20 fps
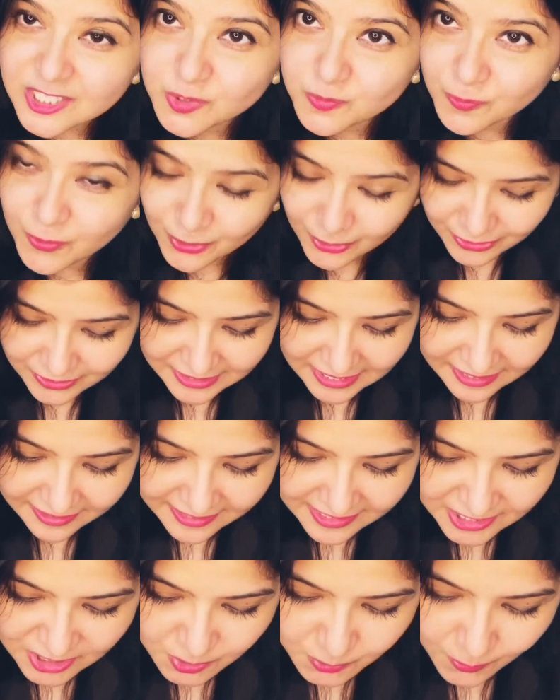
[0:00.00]
book there
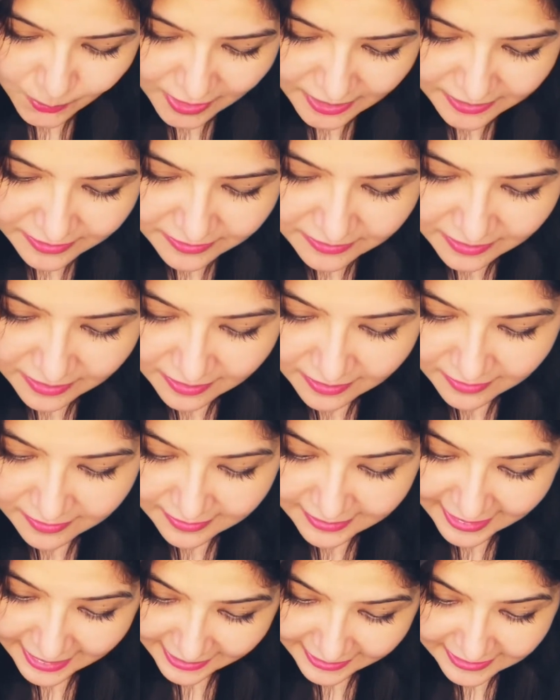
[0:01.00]
is one
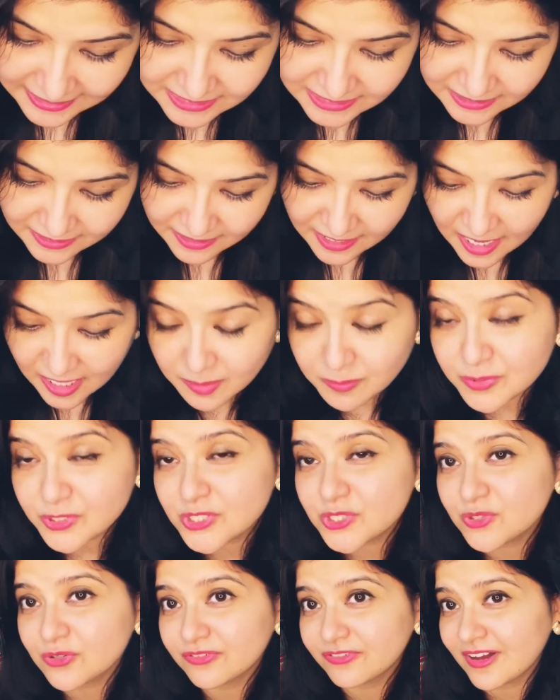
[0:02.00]
character,
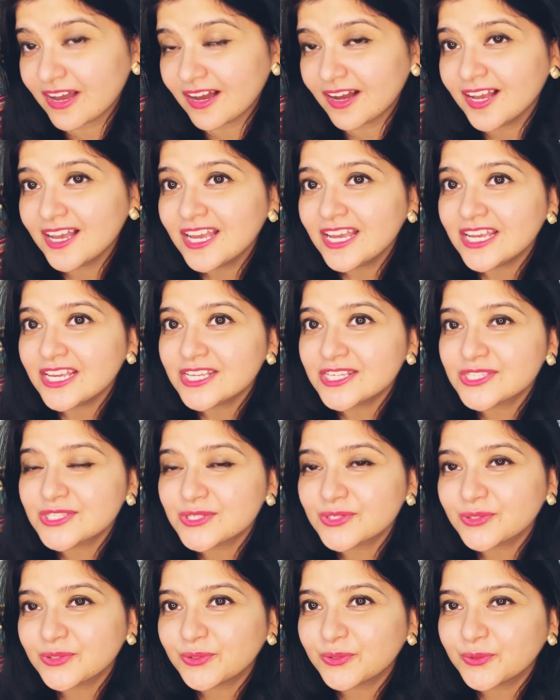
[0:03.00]
Al-Mustafa.
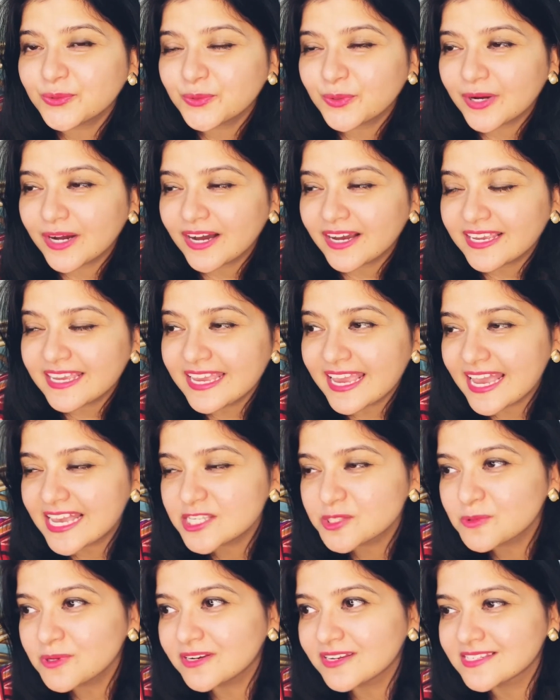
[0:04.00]
So he
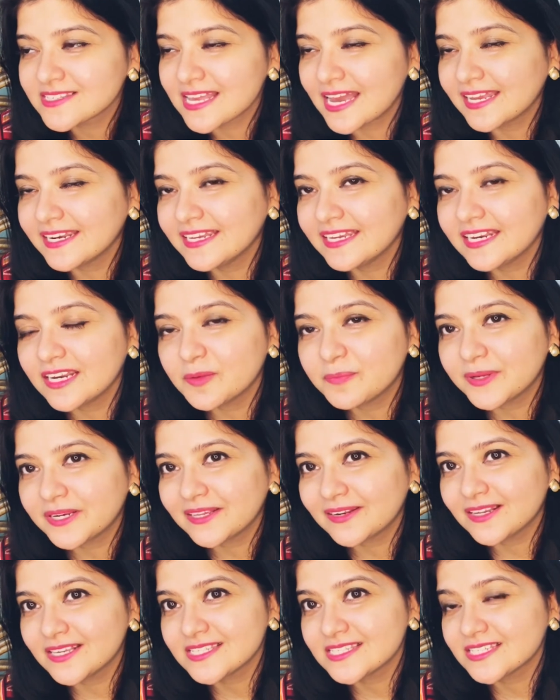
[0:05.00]
has been residing in a
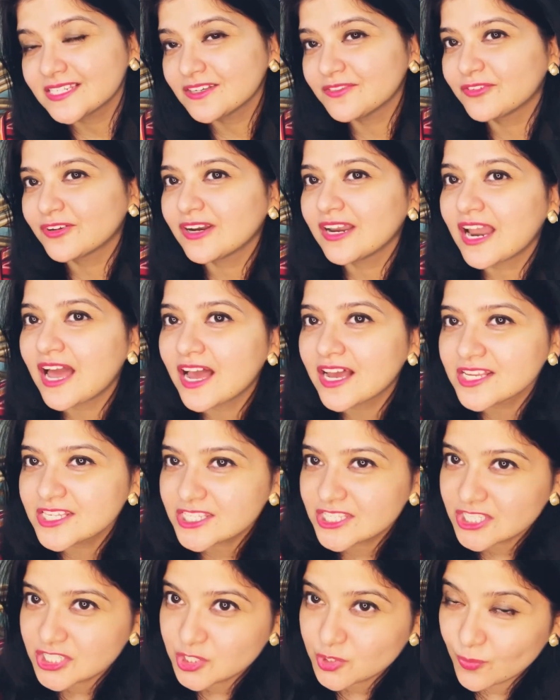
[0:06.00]
particular city for
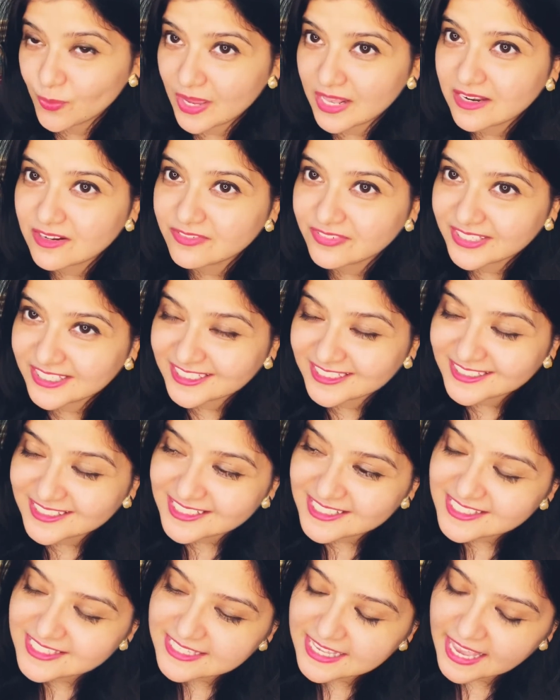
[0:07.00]
last 12
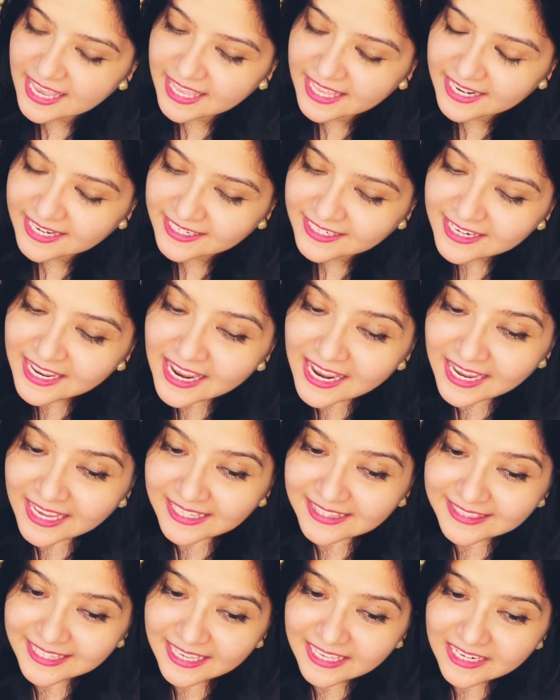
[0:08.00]
years, and
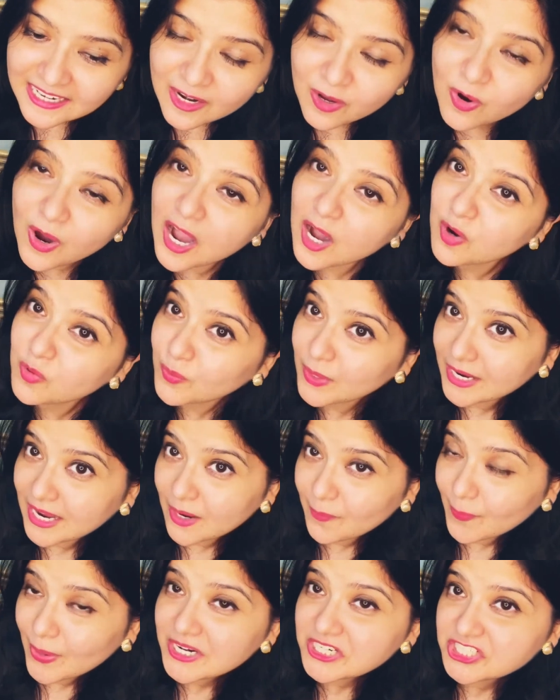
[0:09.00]
then
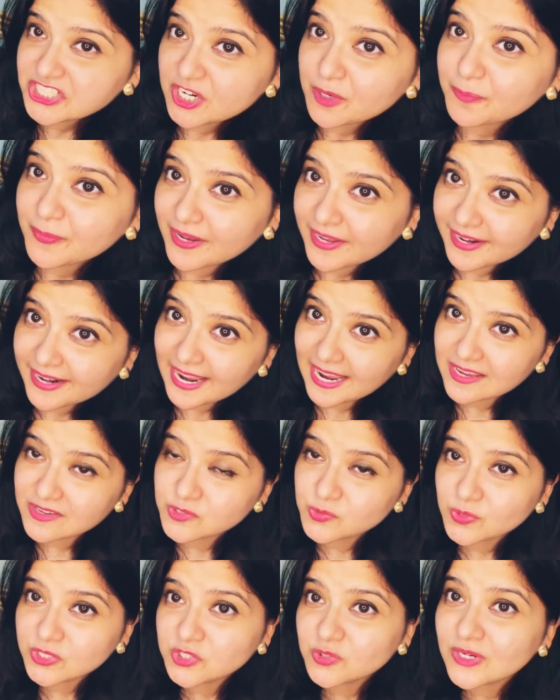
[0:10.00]
one ship
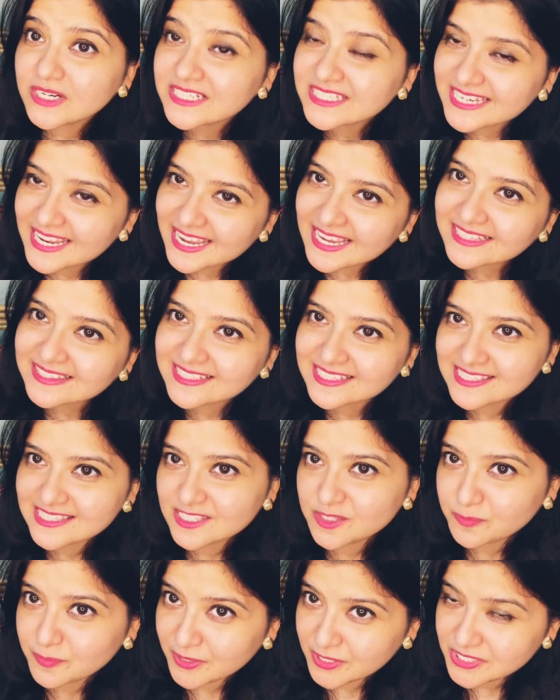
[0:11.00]
arrives which will take
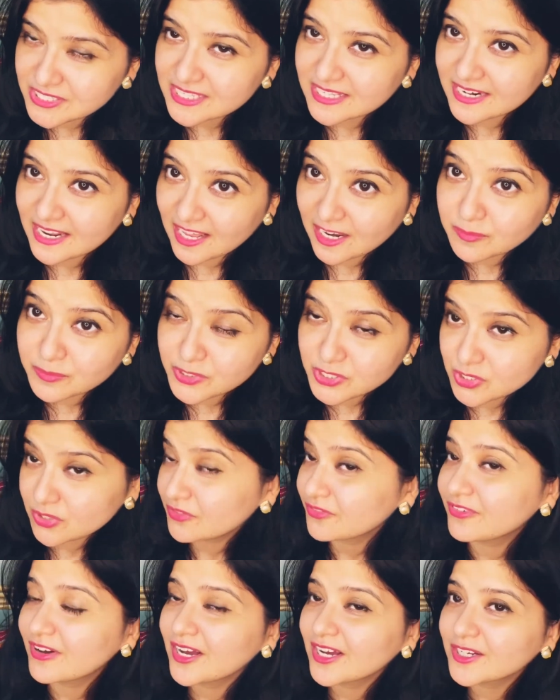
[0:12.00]
this person,
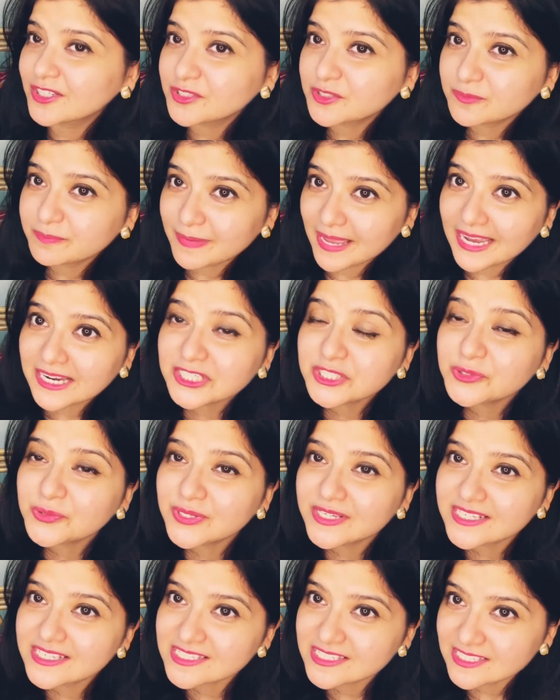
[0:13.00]
Al-Mustafa, back
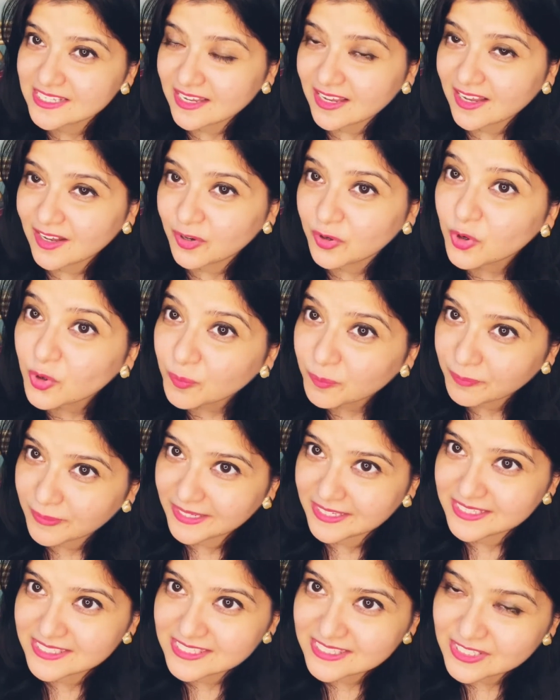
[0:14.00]
to his
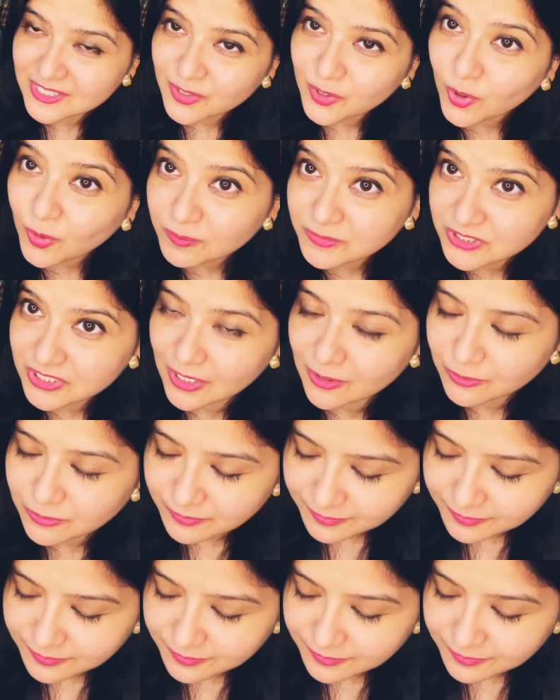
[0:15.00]
hometown.